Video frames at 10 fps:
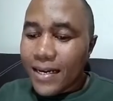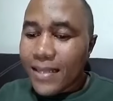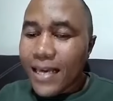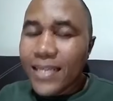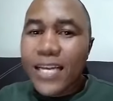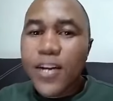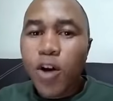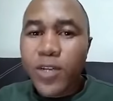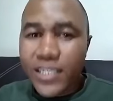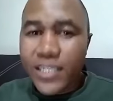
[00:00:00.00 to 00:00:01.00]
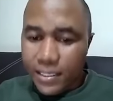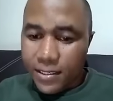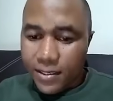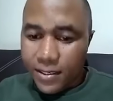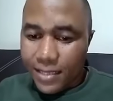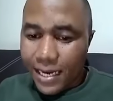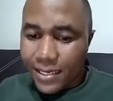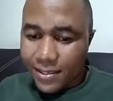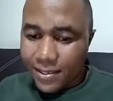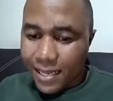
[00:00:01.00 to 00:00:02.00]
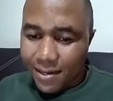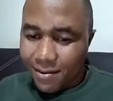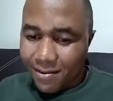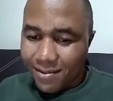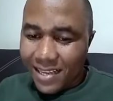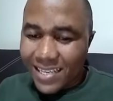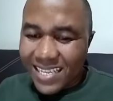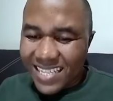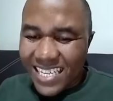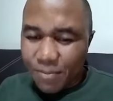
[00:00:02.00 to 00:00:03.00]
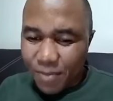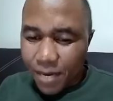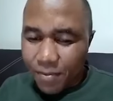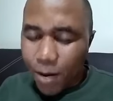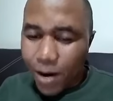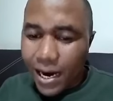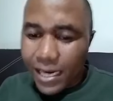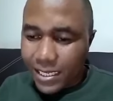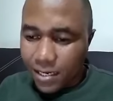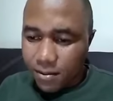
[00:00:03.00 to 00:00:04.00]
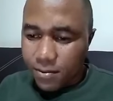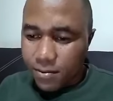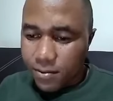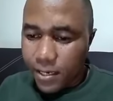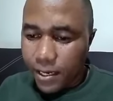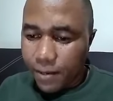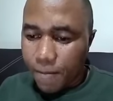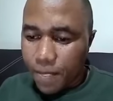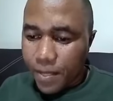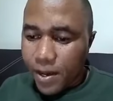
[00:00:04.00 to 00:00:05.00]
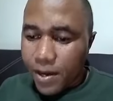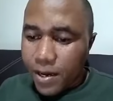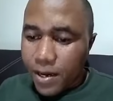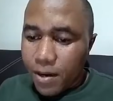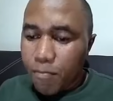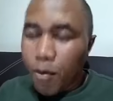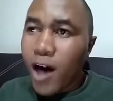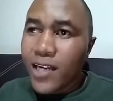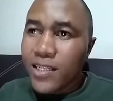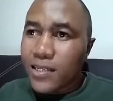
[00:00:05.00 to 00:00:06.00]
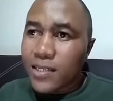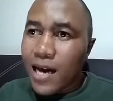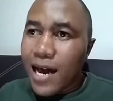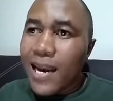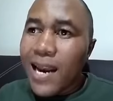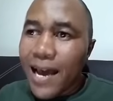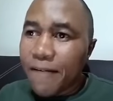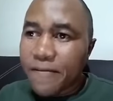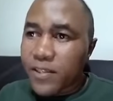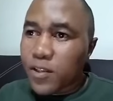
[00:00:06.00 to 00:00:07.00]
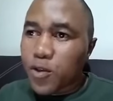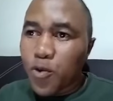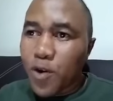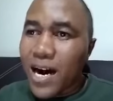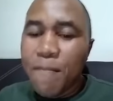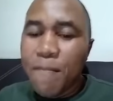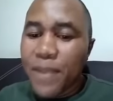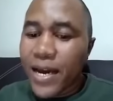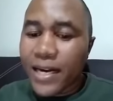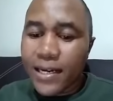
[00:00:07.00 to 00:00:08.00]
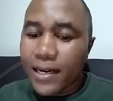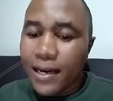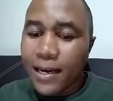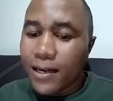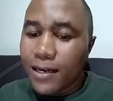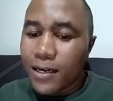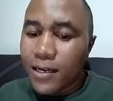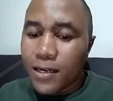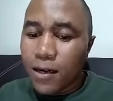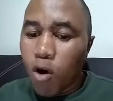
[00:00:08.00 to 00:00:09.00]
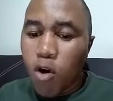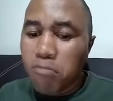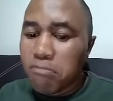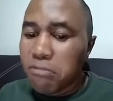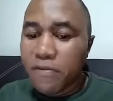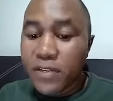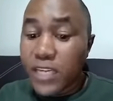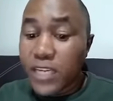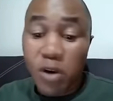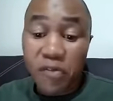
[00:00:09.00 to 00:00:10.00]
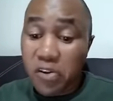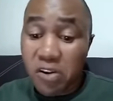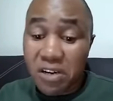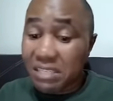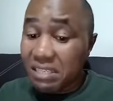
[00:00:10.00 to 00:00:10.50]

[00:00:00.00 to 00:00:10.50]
there is a notion that, that, that, that has become our culture. Nay. Boys are left to come back home even at 12 o'clock as